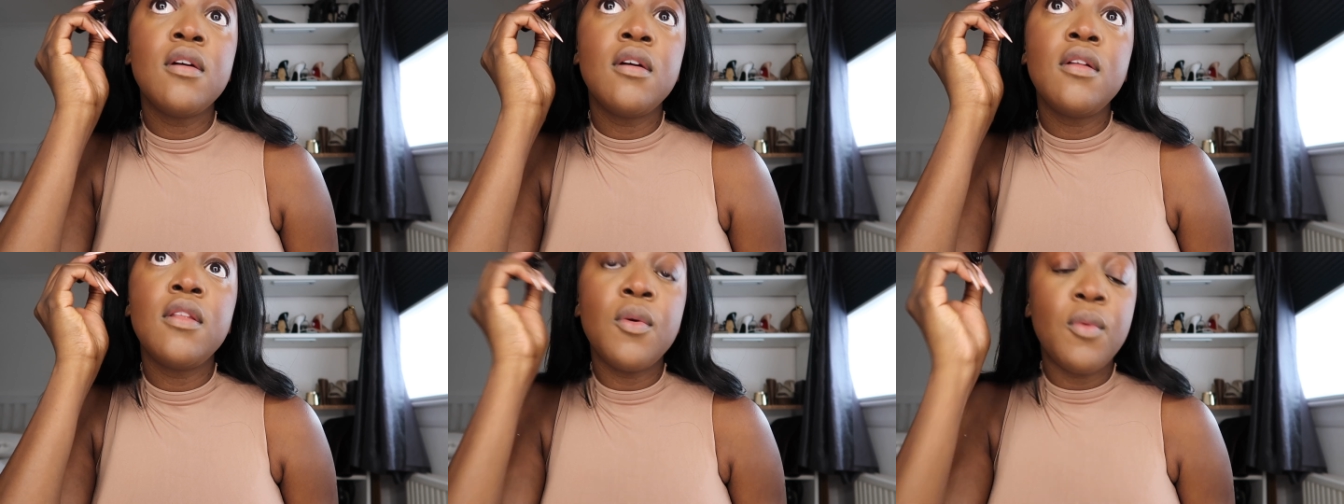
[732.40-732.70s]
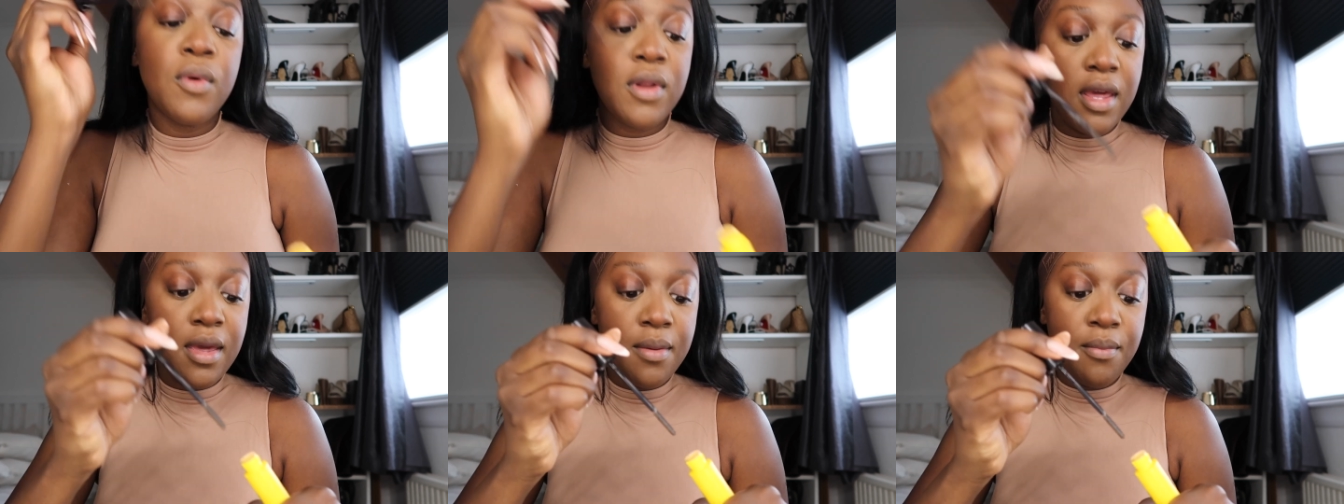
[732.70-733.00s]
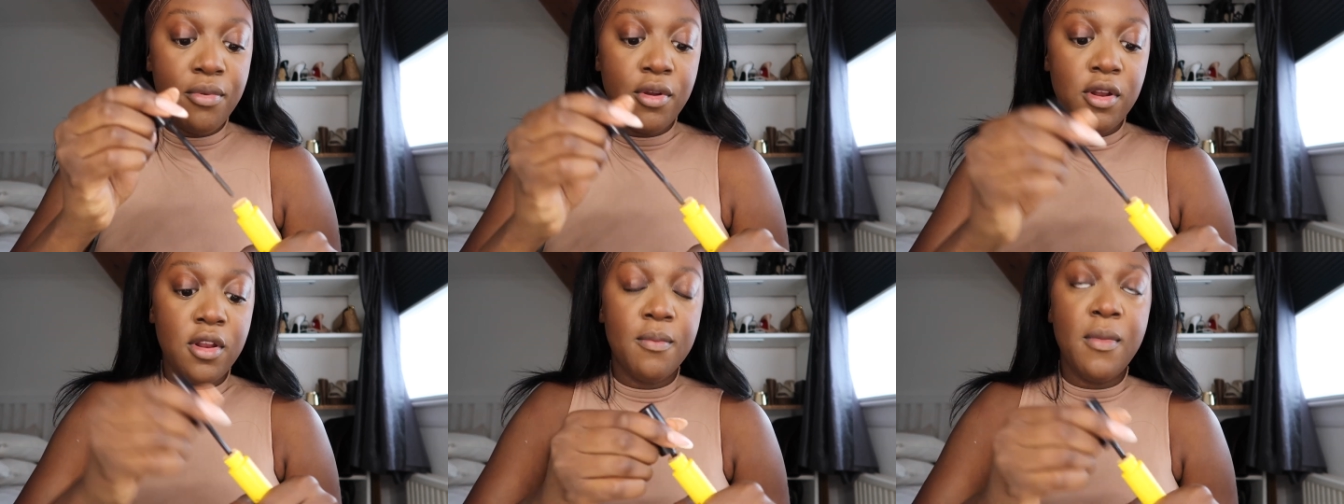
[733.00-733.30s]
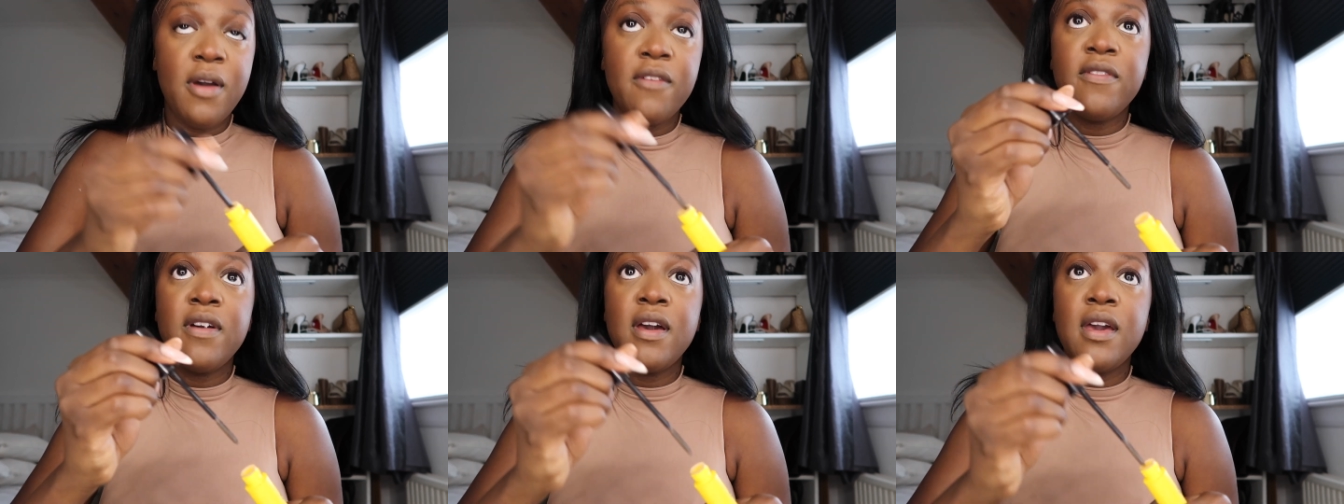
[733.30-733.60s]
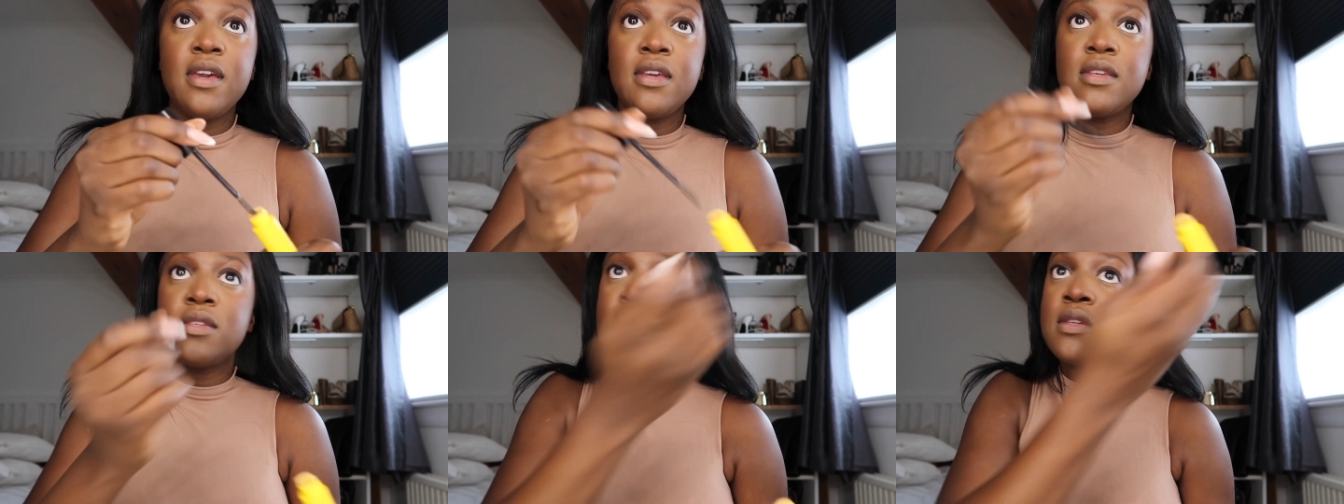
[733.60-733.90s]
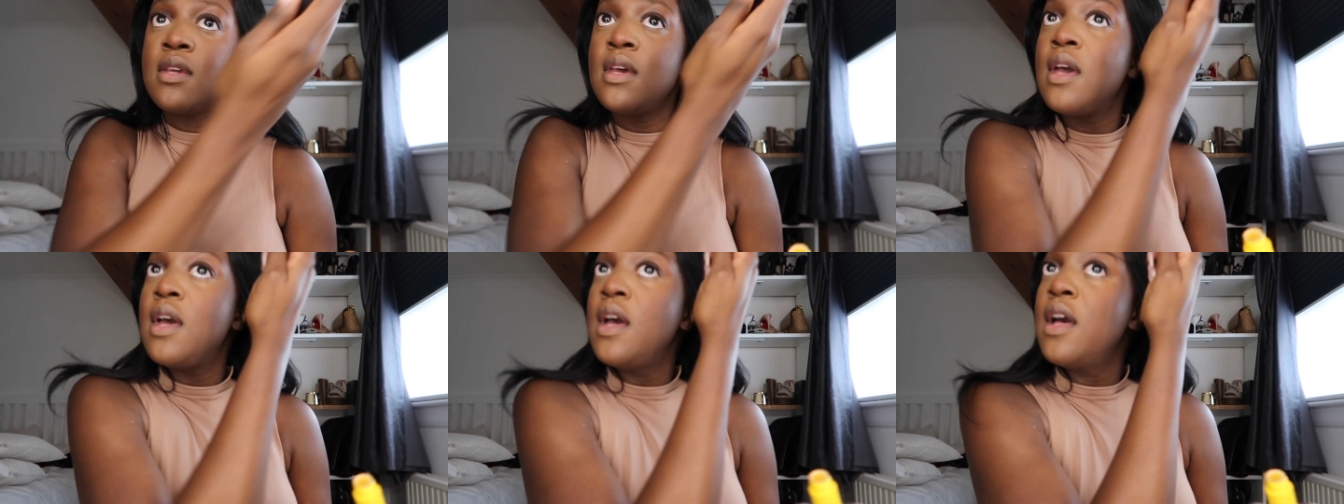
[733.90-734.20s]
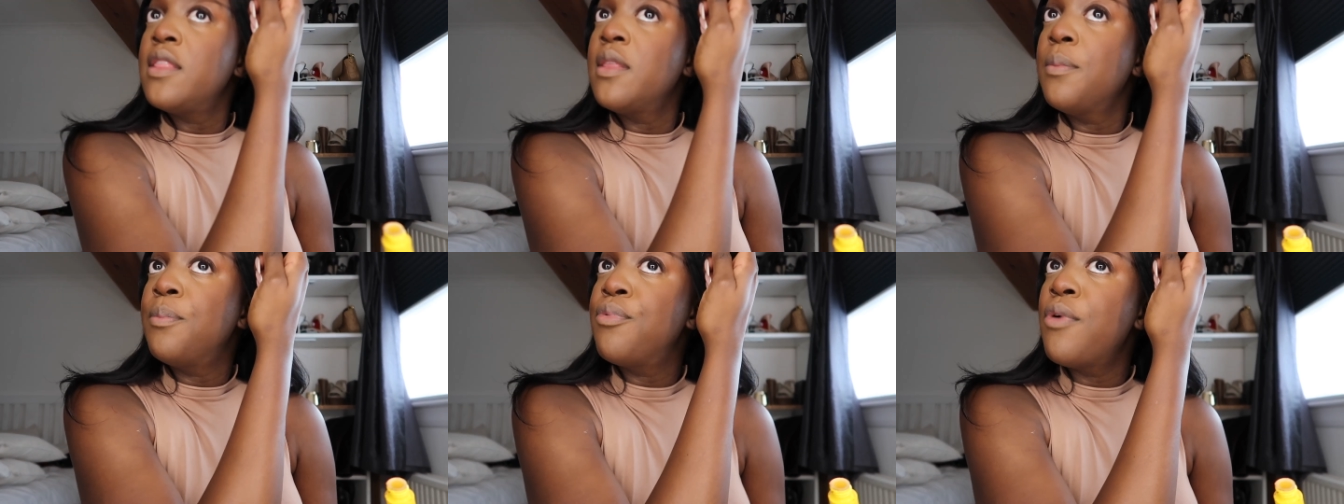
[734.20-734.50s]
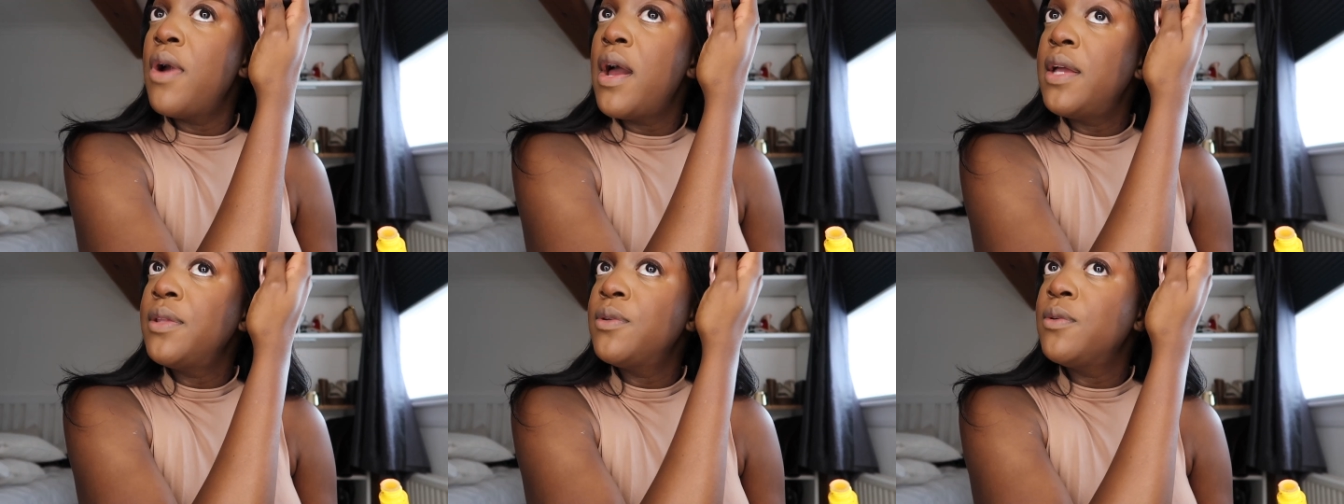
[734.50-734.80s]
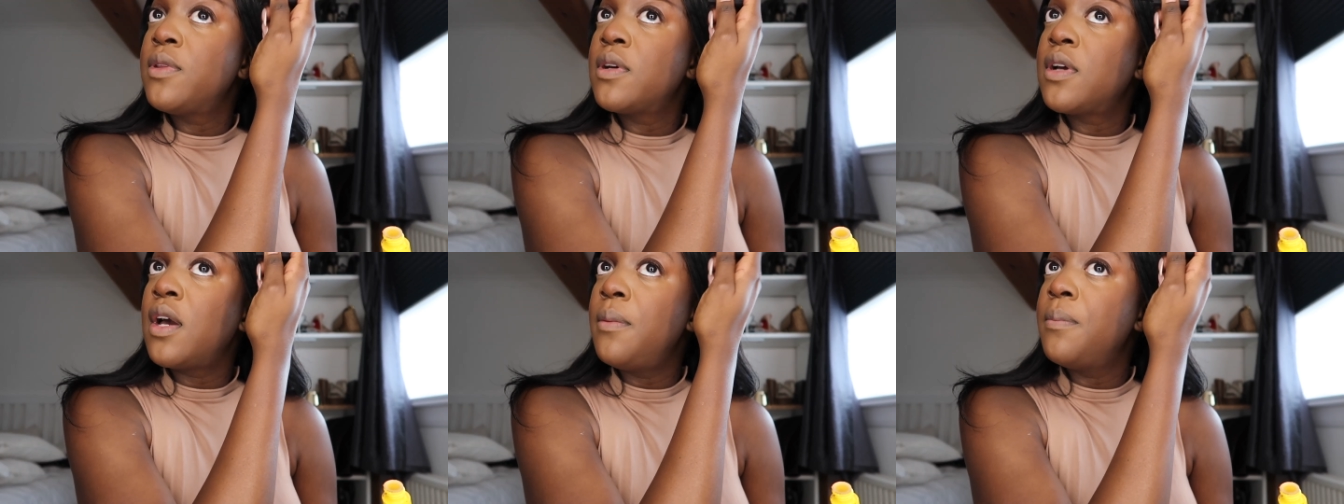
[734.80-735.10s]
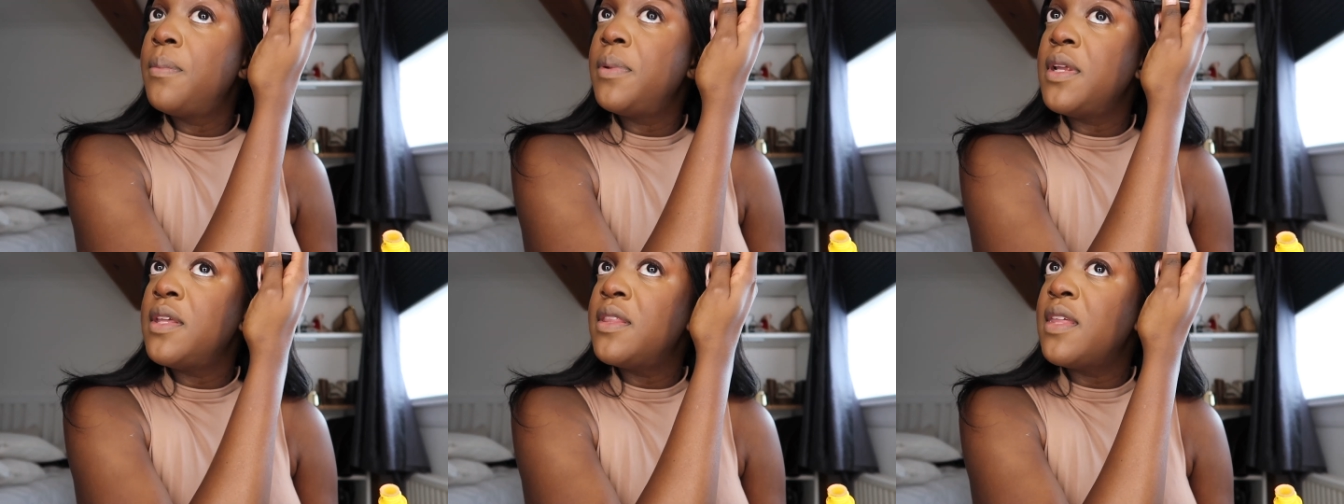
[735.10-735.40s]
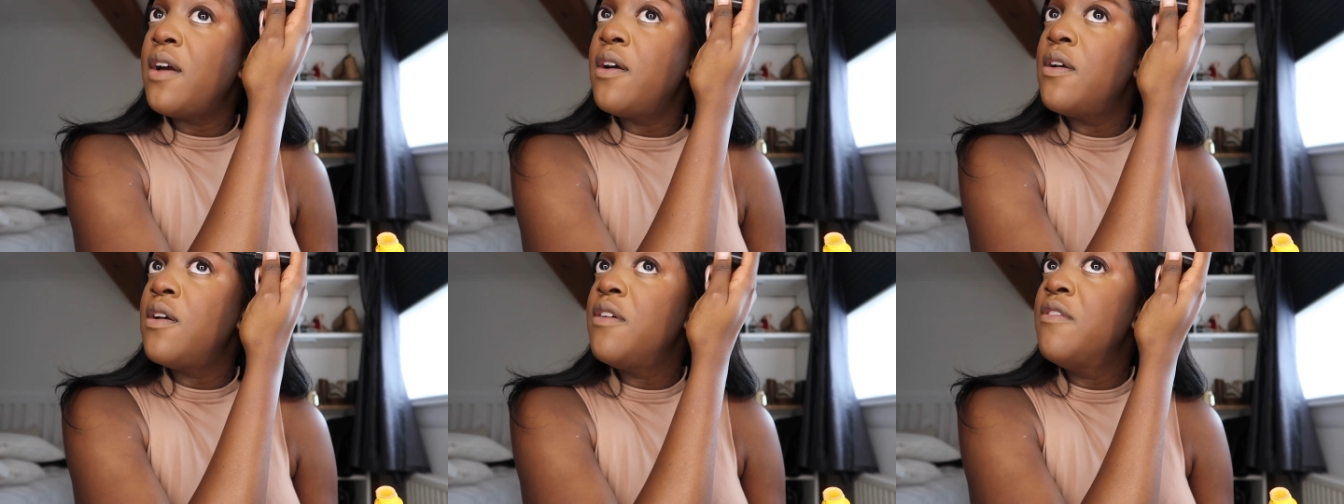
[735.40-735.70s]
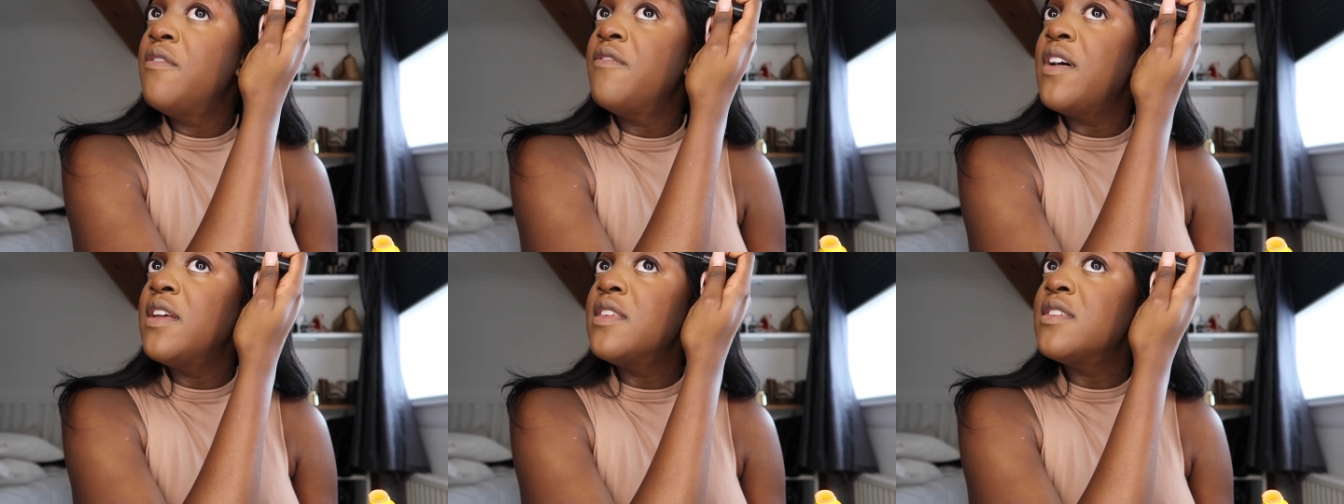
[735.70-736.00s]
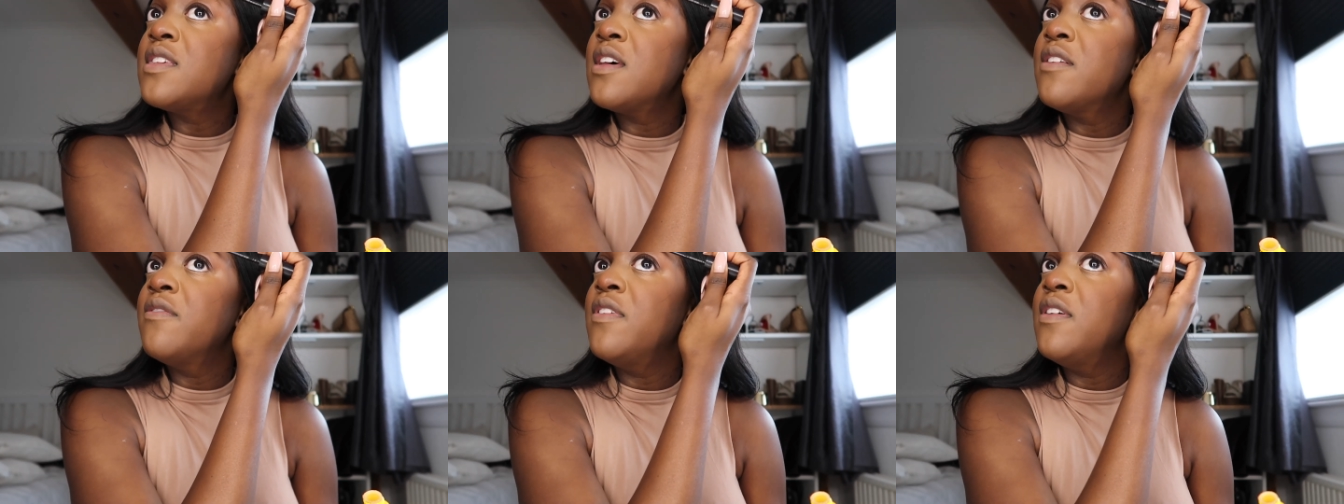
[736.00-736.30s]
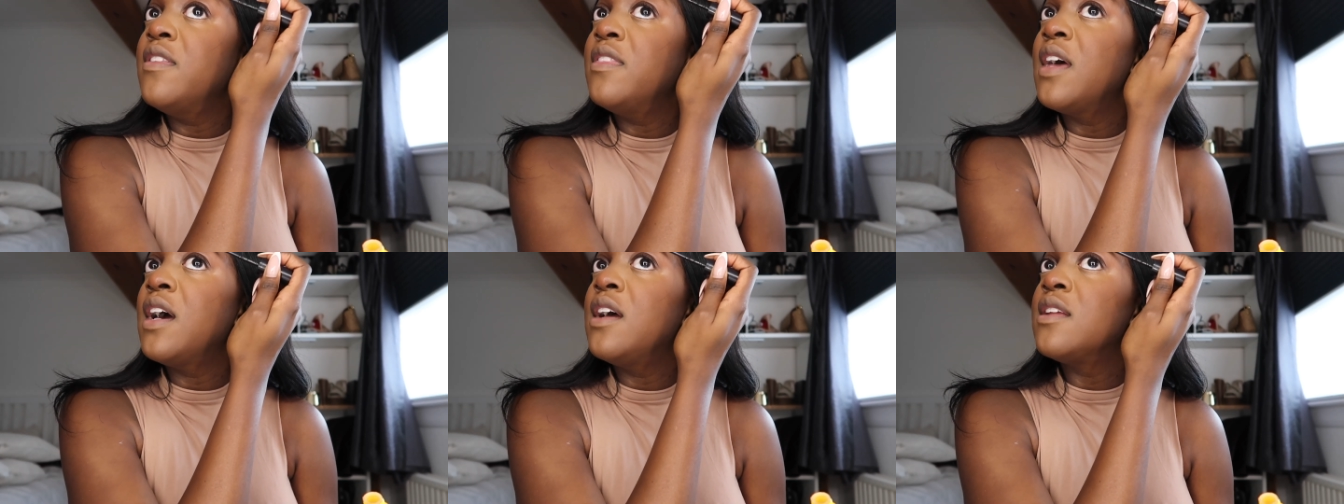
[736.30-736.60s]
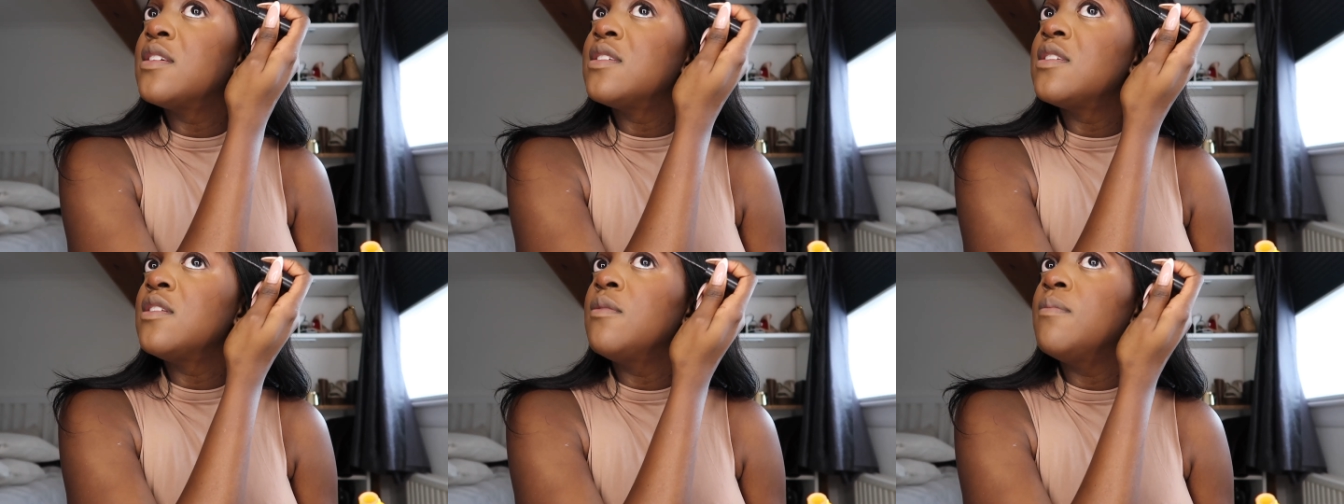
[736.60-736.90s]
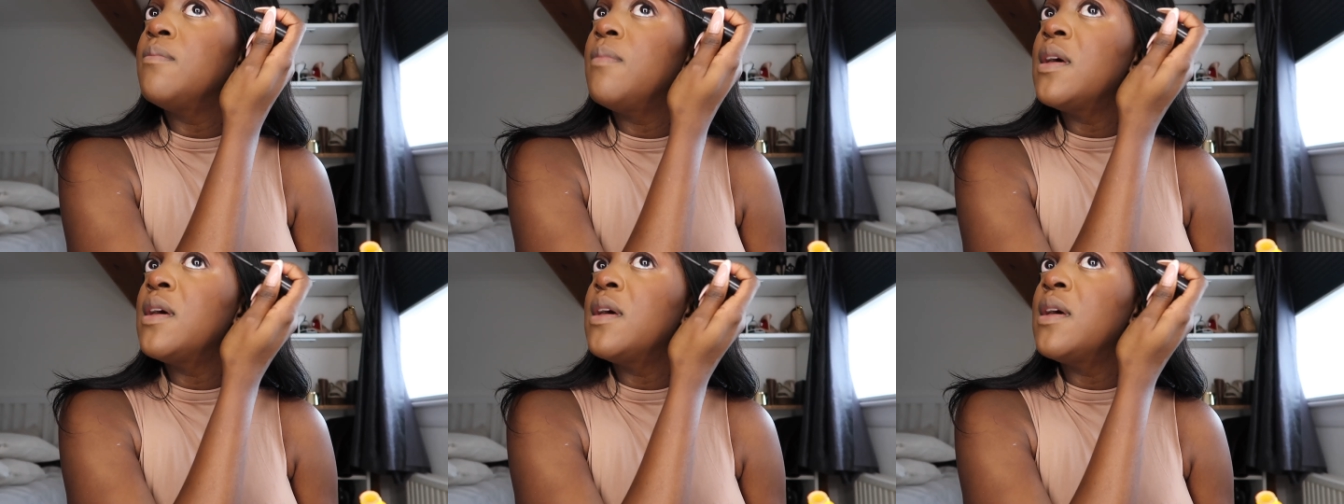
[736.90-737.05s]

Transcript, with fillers: they want to imprint on my face. The brand or the company that invents something that doesn't